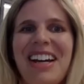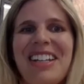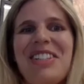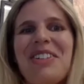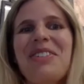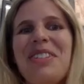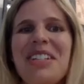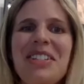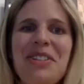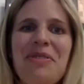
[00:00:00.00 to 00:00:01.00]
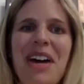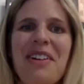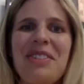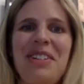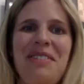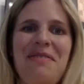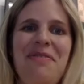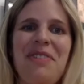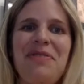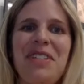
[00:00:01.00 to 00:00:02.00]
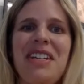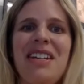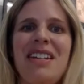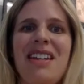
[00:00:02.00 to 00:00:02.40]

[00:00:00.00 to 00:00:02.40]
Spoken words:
So since 2015,